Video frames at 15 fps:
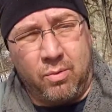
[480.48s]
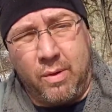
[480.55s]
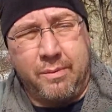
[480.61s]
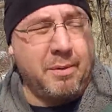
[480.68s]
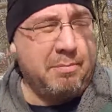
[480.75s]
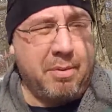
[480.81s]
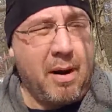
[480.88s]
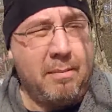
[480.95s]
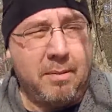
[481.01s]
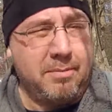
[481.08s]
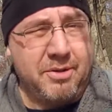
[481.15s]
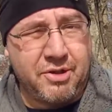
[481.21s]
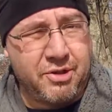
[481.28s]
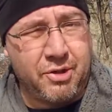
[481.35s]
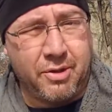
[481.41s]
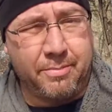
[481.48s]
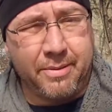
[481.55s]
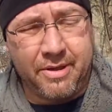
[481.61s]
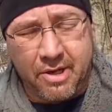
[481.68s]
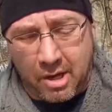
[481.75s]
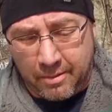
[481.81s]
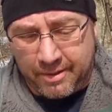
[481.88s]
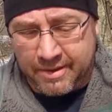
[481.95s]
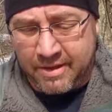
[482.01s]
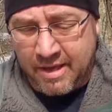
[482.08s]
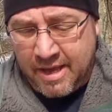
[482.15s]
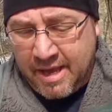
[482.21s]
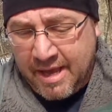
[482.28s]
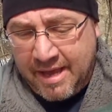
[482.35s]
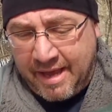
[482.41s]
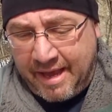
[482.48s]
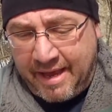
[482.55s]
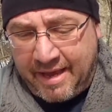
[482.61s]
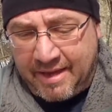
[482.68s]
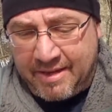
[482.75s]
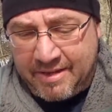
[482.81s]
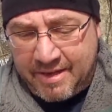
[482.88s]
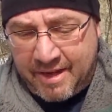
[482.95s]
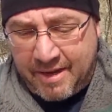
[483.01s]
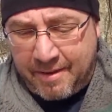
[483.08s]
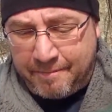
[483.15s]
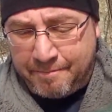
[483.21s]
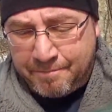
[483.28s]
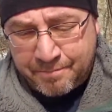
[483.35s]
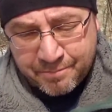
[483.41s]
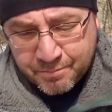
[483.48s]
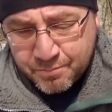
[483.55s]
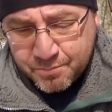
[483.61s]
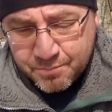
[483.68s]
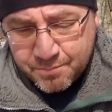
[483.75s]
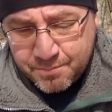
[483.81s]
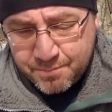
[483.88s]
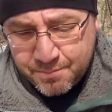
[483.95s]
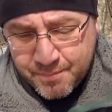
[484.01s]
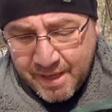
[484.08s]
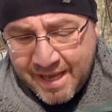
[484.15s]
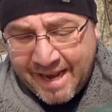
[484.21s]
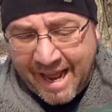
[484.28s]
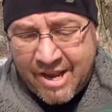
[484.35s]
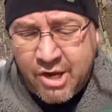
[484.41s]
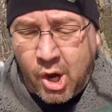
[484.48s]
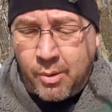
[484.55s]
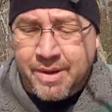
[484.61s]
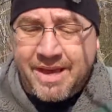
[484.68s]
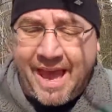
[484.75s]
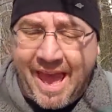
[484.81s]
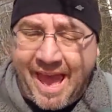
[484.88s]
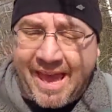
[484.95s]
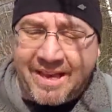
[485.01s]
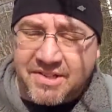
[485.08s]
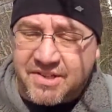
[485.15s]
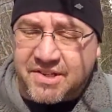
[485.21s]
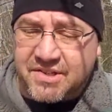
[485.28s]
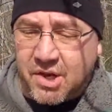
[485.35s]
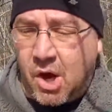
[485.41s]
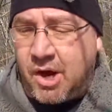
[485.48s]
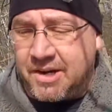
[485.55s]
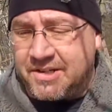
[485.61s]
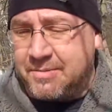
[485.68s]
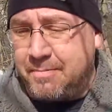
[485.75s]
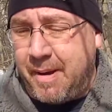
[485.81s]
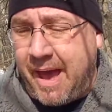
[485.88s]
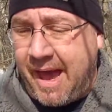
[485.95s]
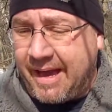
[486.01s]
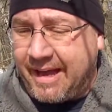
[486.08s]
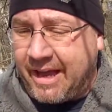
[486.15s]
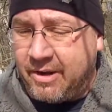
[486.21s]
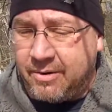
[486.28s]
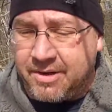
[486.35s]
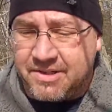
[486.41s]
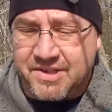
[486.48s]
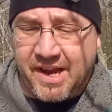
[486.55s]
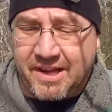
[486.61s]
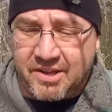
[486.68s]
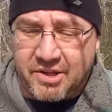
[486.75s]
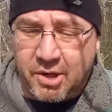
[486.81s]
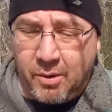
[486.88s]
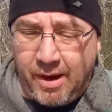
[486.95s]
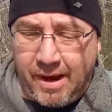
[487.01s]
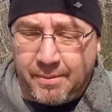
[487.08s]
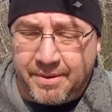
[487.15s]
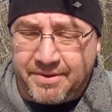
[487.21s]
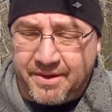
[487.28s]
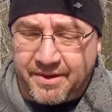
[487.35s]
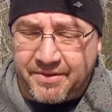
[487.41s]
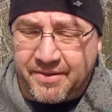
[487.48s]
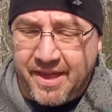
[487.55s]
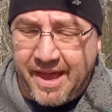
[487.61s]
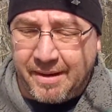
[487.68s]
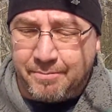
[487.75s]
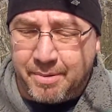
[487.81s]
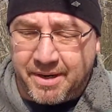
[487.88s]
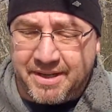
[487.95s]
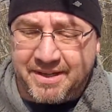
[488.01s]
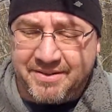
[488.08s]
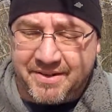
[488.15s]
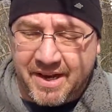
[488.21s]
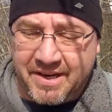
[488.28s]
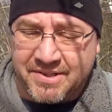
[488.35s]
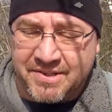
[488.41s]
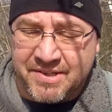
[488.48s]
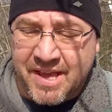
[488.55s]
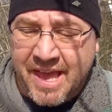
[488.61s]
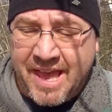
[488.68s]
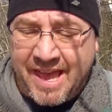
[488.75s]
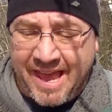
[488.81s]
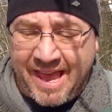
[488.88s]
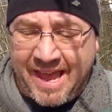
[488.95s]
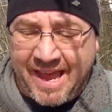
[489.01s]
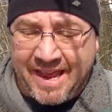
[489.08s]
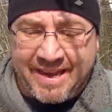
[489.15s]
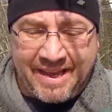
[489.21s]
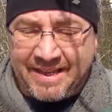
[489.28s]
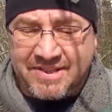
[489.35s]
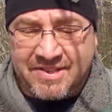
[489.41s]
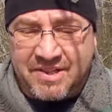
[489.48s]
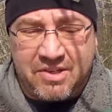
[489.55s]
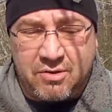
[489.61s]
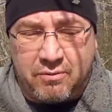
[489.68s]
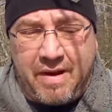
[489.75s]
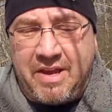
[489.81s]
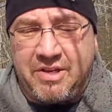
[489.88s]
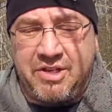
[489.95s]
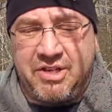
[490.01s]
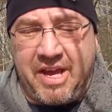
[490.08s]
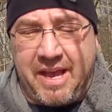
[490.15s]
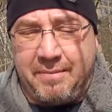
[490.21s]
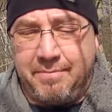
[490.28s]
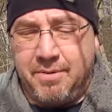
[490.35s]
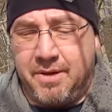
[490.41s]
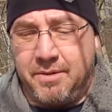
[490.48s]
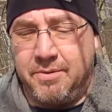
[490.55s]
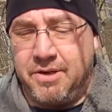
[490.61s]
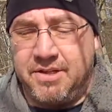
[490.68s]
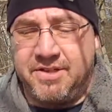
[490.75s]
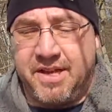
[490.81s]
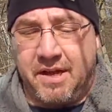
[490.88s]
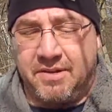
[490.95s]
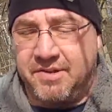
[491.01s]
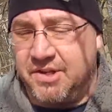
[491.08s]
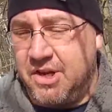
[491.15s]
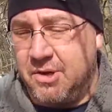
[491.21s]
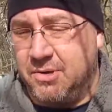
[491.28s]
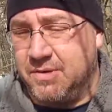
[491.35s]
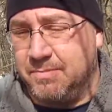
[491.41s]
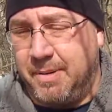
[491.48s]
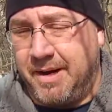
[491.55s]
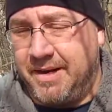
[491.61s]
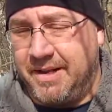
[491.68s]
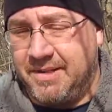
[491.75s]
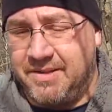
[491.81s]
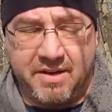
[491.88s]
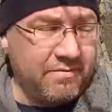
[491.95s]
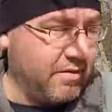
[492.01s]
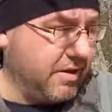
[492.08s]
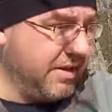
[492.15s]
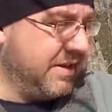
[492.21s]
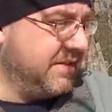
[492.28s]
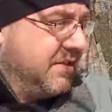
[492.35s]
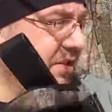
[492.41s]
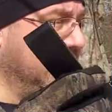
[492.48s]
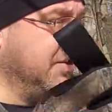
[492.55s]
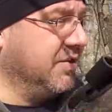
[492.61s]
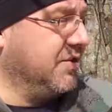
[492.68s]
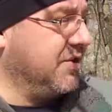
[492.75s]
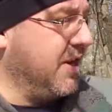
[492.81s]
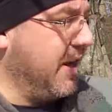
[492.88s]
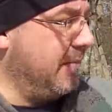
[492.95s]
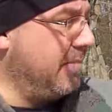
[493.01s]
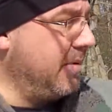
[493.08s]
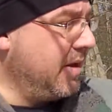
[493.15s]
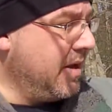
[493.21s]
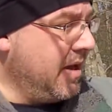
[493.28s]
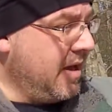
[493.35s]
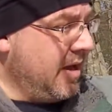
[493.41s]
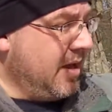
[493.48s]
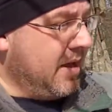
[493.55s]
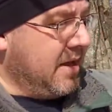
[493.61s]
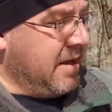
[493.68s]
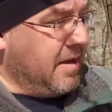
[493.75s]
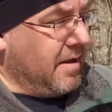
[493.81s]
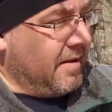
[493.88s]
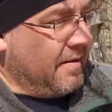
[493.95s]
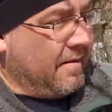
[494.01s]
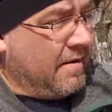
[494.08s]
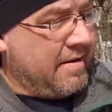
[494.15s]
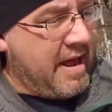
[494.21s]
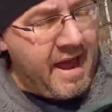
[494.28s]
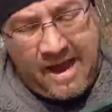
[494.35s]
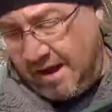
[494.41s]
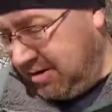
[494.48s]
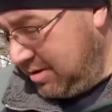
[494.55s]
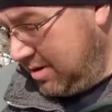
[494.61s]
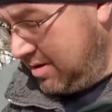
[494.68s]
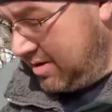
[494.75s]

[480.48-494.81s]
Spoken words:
where we probably shouldn't be going. And I know he hangs this on his pack. I don't exactly know how he does that, but he does, and it's in great shape. And you can tell it's used, but it really is in good shape. Now,